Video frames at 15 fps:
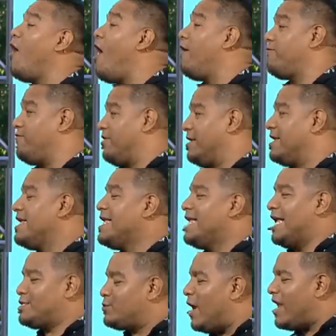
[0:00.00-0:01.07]
offering.
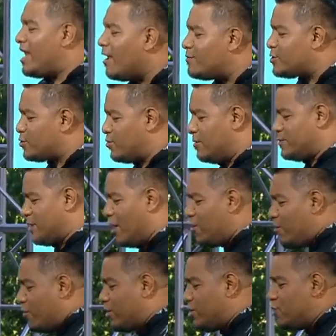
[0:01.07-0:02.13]
That's why I love Scripture. I don't know
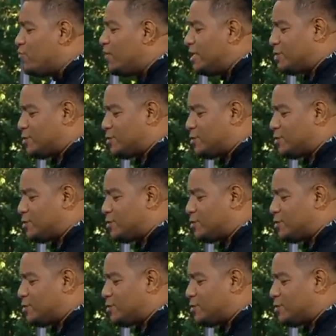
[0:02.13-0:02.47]
when you read